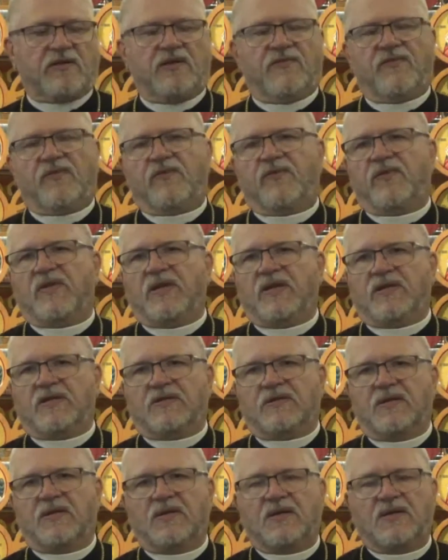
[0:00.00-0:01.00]
different
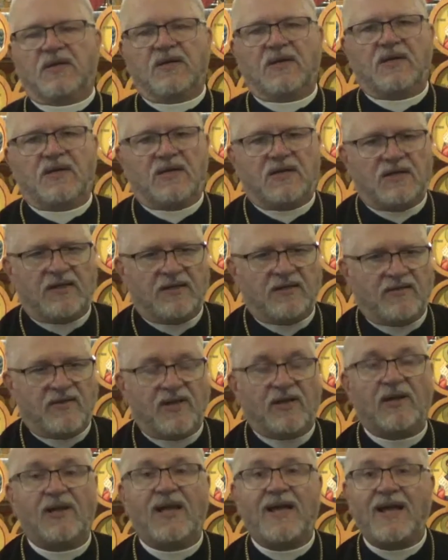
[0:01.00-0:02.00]
things, uh,
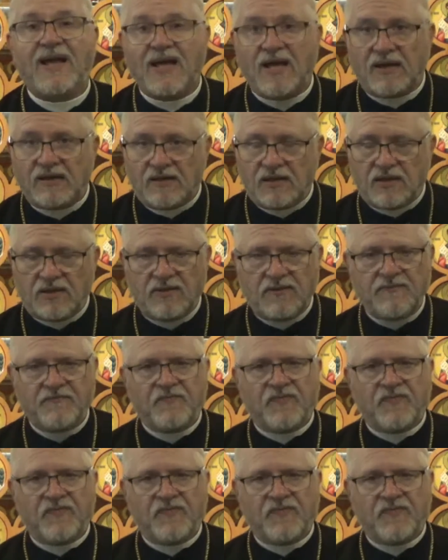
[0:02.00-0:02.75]
the land, uh,